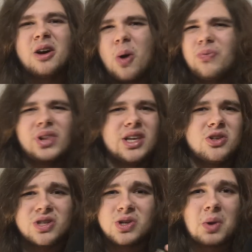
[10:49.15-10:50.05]
Hopefully you
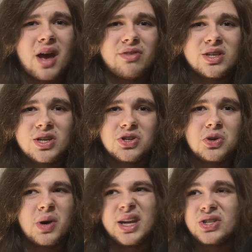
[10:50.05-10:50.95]
just don't have this issue
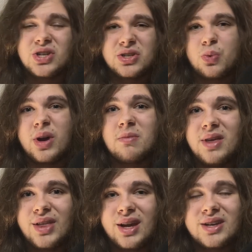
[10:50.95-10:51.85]
and it's just a weird me
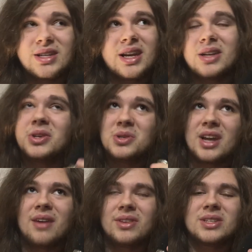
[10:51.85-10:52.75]
thing, because I didn't used to
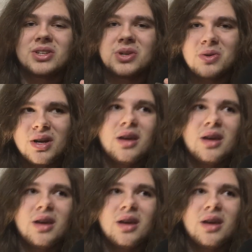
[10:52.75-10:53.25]
have this issue.